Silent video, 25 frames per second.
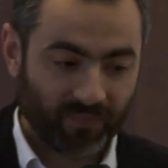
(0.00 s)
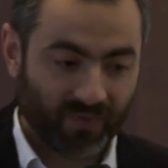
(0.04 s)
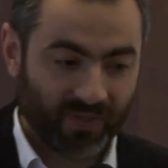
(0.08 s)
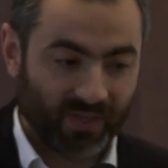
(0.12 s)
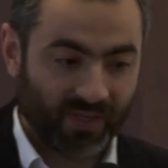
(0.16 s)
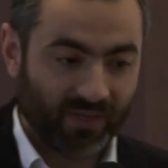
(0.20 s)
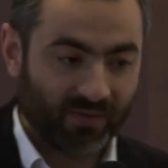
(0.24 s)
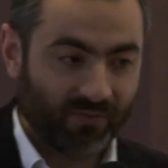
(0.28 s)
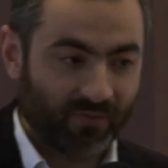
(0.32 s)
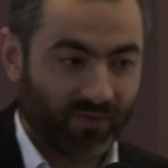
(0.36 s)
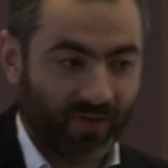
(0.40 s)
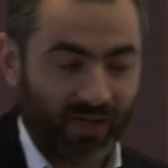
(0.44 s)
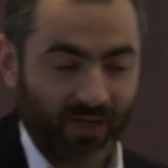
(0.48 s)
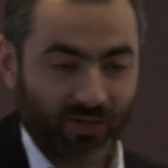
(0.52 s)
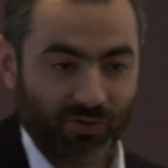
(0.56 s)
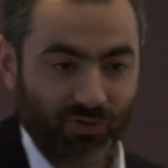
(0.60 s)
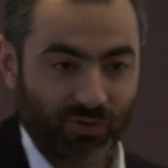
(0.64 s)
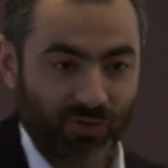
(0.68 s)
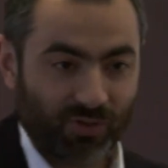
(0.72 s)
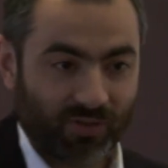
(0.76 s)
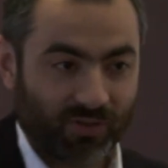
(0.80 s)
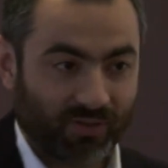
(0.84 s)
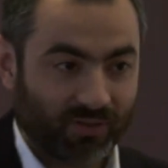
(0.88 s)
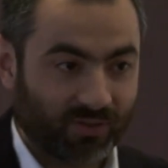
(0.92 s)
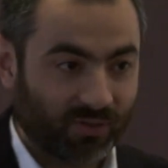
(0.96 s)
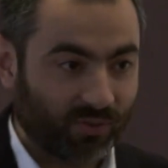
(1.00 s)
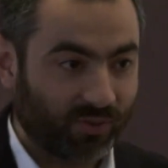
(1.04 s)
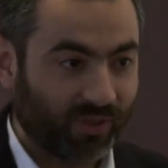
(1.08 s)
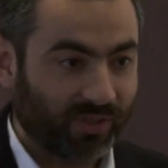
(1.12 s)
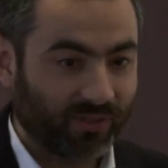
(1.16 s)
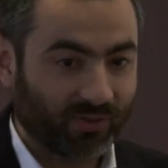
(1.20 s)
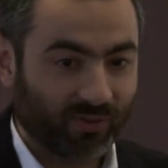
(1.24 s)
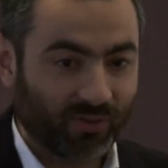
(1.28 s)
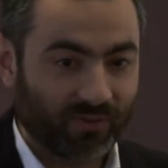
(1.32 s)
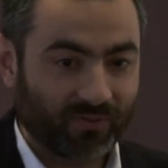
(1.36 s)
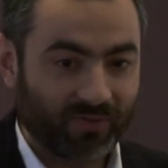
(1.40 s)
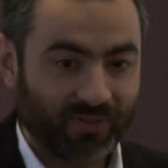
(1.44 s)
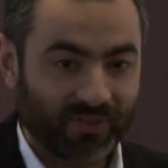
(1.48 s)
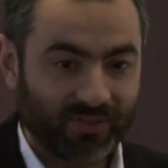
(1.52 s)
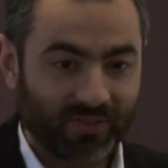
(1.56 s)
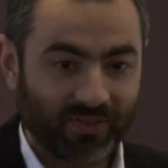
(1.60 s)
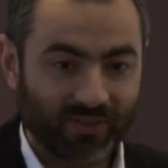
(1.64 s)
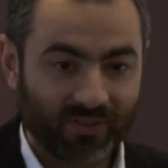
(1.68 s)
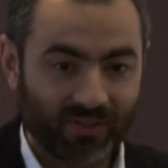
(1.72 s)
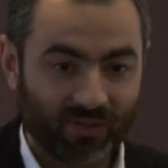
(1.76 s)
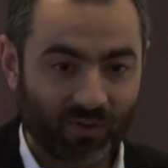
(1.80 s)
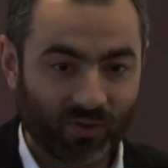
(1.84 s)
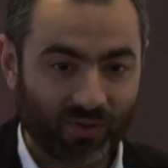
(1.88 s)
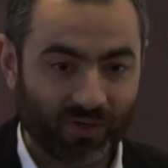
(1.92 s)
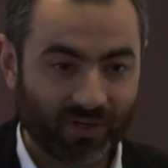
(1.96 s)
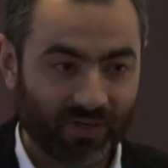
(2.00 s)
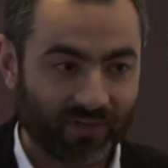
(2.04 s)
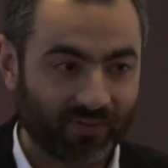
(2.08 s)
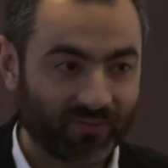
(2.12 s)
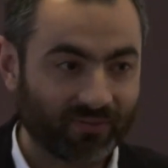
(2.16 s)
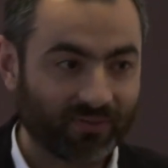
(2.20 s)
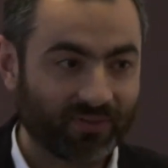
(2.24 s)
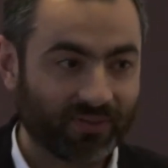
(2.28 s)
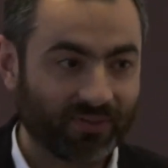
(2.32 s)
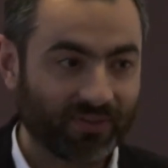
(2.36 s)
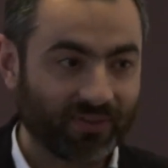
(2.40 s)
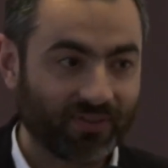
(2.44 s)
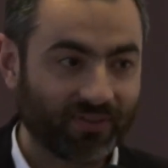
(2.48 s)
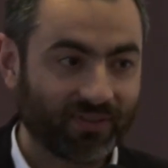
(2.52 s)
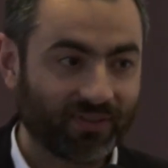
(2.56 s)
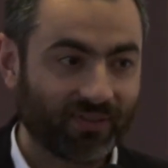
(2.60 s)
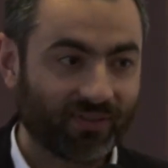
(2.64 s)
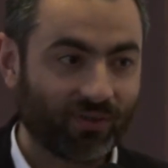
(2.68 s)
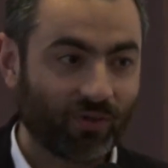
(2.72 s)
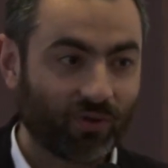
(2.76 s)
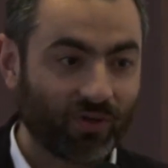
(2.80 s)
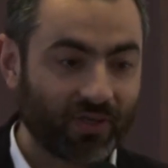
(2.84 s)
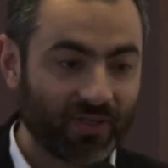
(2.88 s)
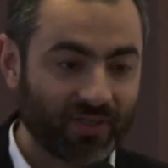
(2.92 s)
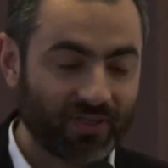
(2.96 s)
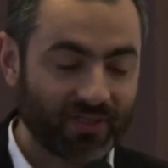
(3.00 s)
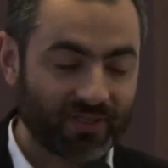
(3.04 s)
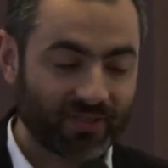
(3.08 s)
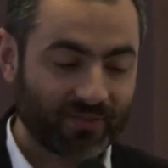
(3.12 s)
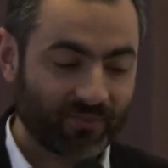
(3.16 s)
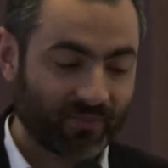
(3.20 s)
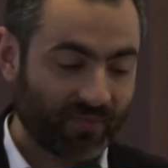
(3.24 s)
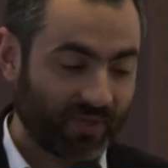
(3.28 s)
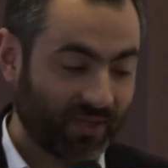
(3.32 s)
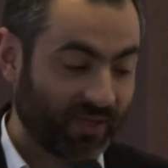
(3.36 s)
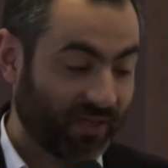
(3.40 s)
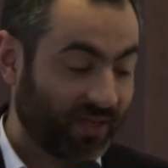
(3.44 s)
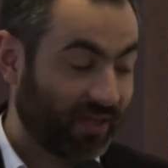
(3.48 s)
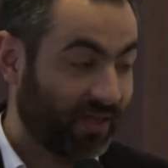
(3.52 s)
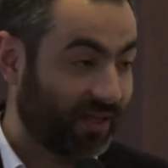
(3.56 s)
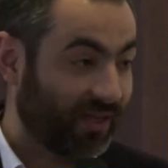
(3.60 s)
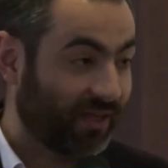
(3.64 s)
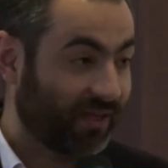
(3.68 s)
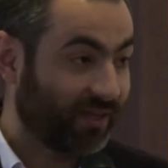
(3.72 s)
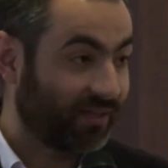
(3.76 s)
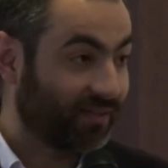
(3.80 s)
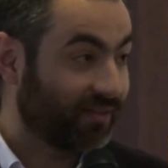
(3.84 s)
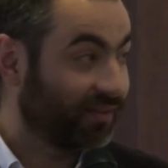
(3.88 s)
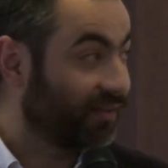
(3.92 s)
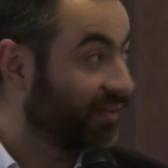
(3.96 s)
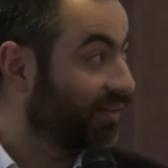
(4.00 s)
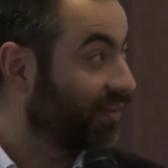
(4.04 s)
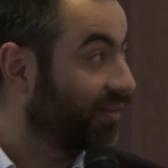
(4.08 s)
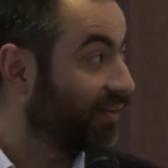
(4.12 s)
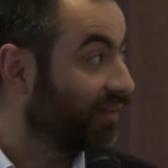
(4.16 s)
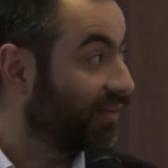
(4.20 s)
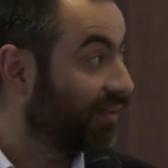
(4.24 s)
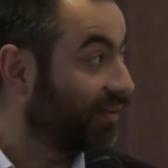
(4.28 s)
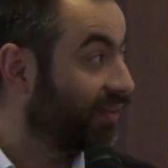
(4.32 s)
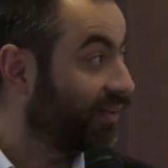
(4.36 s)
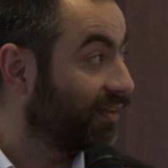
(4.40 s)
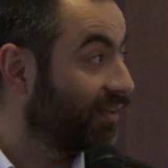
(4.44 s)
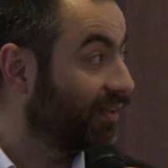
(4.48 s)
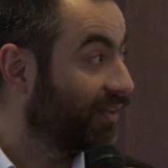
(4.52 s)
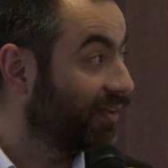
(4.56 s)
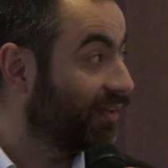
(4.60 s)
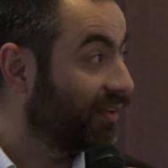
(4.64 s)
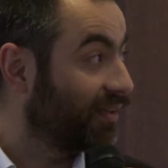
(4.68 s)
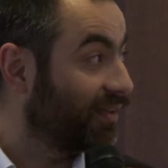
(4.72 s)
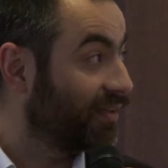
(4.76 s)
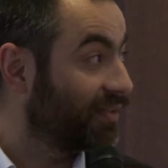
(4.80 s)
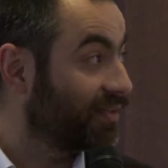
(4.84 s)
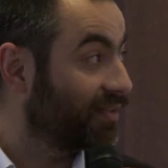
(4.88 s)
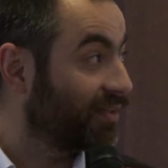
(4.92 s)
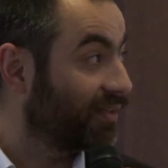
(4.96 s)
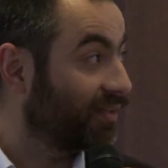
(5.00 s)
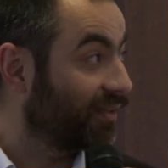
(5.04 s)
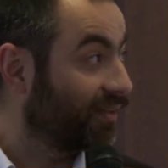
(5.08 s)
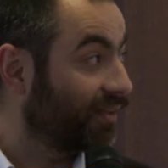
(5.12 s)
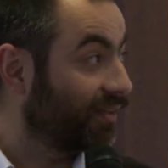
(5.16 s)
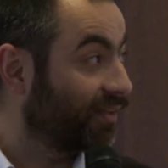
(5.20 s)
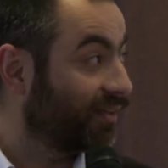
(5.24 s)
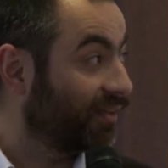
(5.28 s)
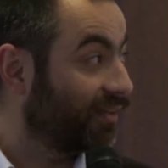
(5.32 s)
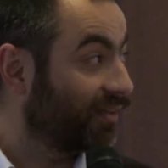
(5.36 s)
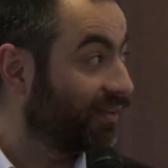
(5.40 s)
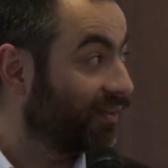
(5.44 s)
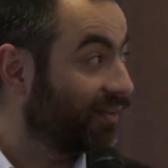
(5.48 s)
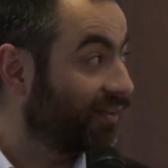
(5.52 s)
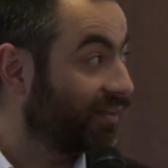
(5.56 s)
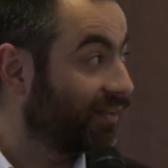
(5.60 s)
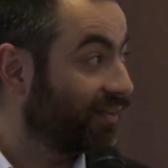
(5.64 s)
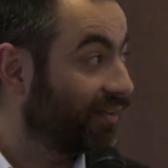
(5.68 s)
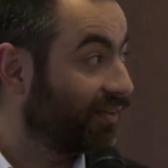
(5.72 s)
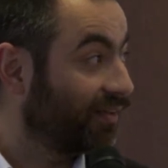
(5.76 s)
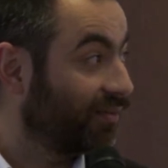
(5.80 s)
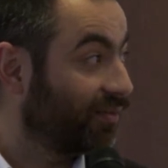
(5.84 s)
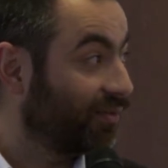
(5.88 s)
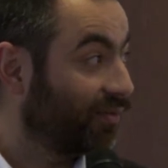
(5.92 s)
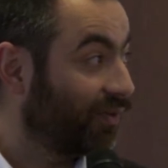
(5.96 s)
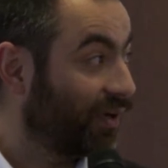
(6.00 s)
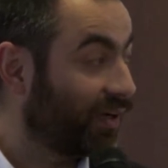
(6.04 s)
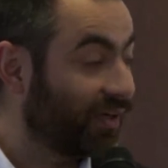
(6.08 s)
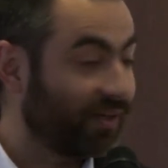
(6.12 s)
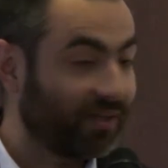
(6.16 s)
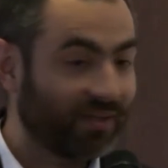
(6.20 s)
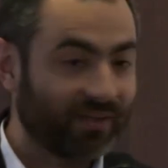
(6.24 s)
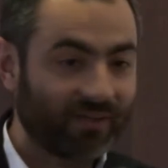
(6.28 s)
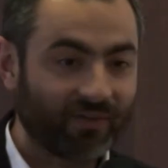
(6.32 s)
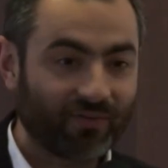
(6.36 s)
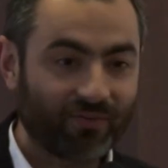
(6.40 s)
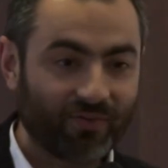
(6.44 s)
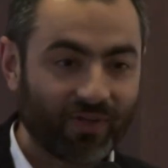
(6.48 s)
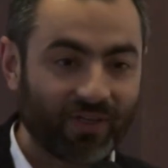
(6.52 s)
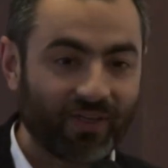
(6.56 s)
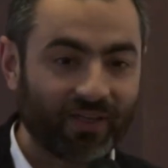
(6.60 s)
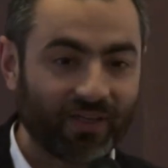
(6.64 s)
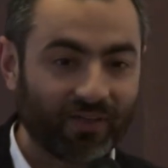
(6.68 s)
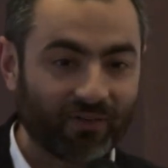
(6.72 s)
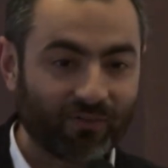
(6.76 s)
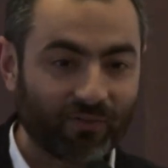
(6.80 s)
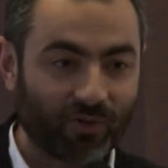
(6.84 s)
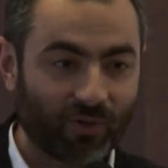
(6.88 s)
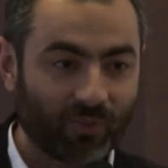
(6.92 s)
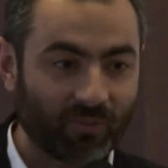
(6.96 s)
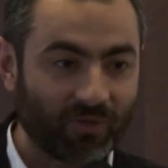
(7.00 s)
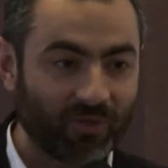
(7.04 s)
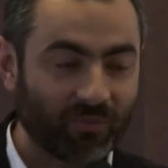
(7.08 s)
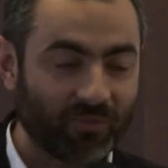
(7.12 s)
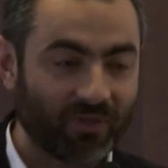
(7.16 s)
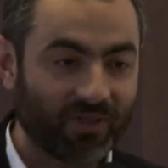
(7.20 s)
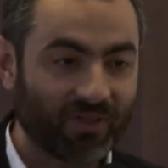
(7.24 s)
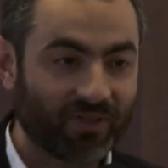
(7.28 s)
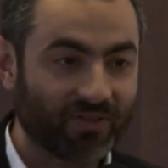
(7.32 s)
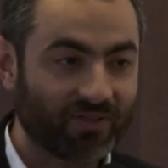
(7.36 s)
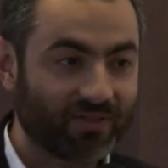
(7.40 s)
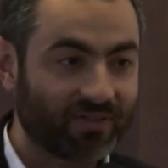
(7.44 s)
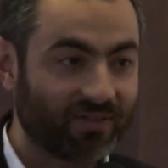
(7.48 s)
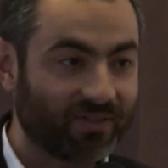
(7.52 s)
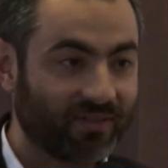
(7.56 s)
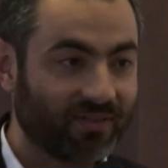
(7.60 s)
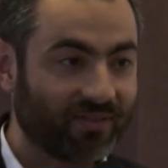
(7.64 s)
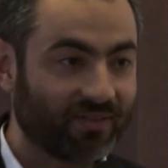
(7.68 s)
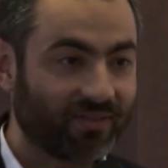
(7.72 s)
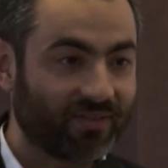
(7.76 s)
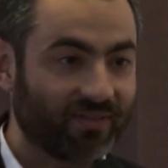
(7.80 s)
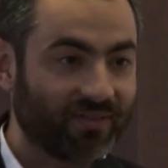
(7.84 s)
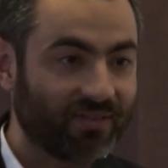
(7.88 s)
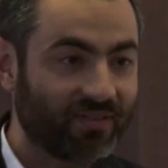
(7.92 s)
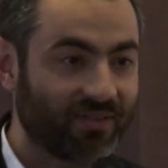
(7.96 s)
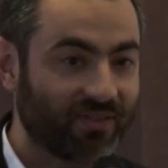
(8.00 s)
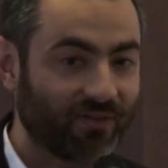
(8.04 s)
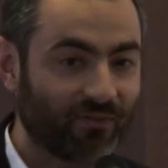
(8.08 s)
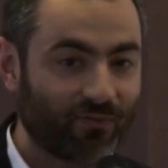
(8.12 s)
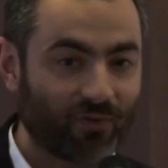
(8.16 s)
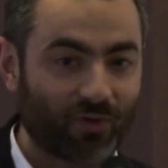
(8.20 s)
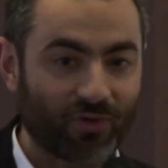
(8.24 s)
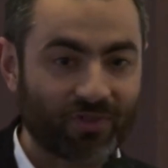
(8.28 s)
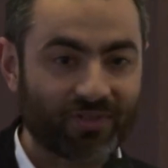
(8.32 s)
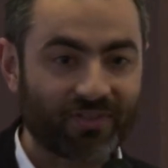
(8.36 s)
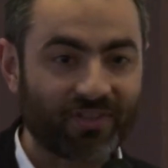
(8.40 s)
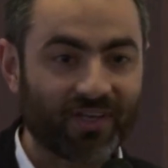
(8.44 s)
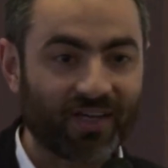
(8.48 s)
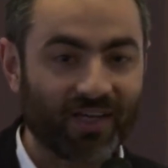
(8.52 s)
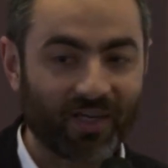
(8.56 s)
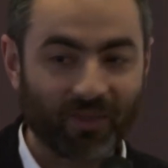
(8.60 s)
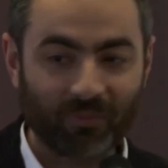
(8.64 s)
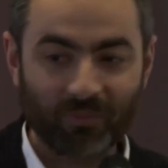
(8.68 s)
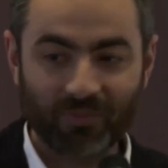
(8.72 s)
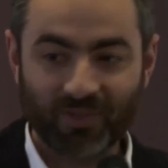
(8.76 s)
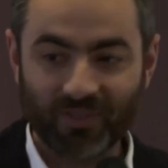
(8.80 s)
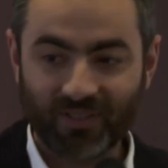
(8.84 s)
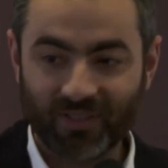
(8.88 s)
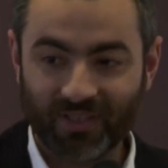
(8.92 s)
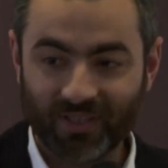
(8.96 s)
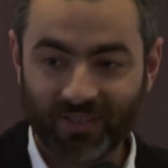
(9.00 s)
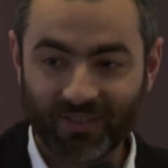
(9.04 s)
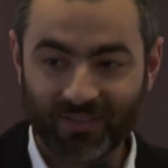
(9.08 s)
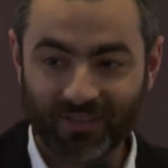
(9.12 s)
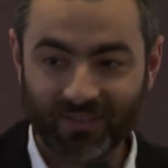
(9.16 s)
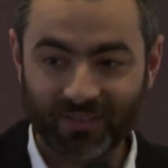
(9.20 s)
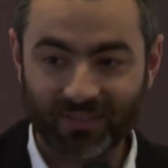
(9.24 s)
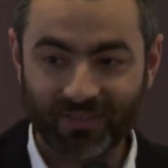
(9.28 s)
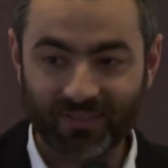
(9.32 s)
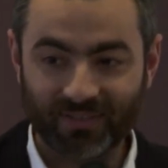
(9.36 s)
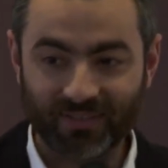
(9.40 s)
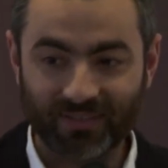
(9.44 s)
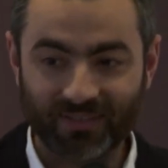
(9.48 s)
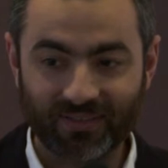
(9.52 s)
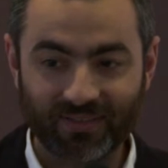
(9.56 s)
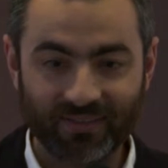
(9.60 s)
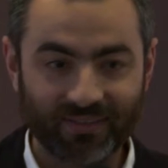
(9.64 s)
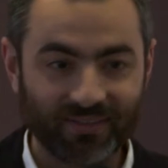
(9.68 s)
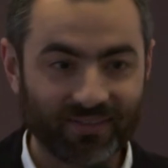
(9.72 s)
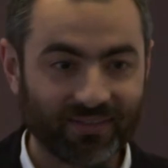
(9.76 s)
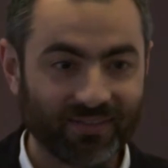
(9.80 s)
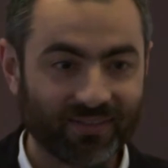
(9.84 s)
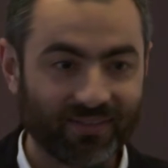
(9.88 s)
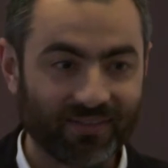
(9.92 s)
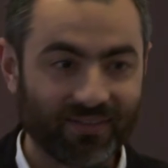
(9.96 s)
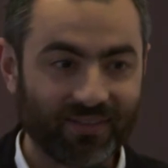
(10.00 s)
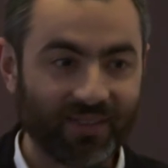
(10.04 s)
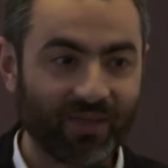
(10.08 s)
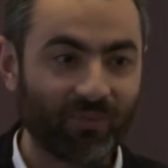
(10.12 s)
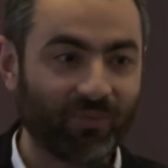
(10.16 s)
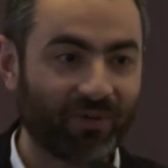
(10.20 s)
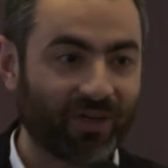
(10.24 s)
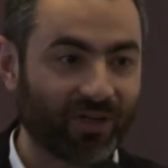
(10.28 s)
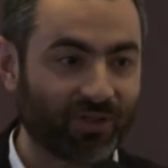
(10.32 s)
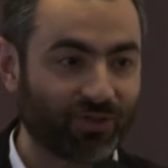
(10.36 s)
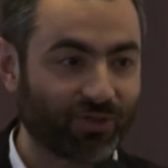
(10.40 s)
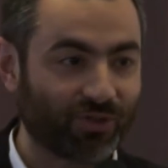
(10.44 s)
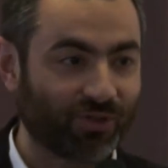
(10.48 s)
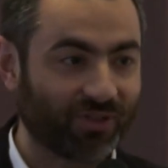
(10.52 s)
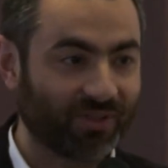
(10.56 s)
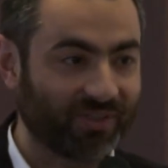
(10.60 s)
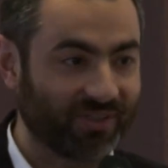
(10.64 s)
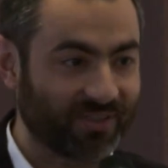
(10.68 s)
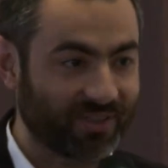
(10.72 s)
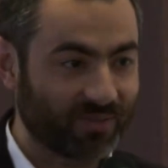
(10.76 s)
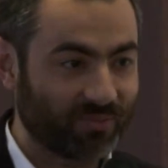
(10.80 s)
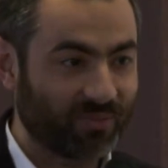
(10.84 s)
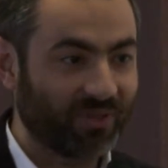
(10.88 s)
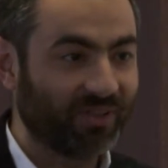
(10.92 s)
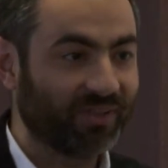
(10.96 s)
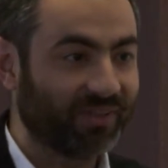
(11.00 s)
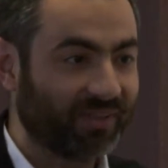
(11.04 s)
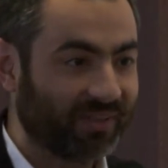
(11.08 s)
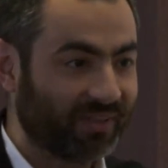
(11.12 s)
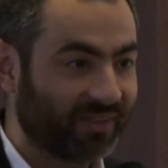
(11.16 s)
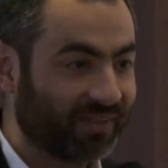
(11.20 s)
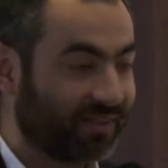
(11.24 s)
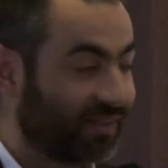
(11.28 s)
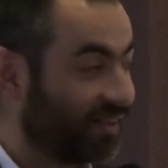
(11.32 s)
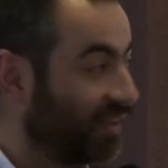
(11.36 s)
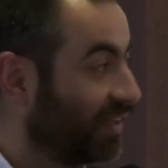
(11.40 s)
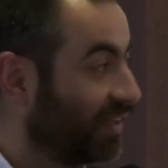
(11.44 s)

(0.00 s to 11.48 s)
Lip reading: give lecture together with the Korean colleagues, and it's a funny feeling for me because this is the first time that I keep lecture in this building,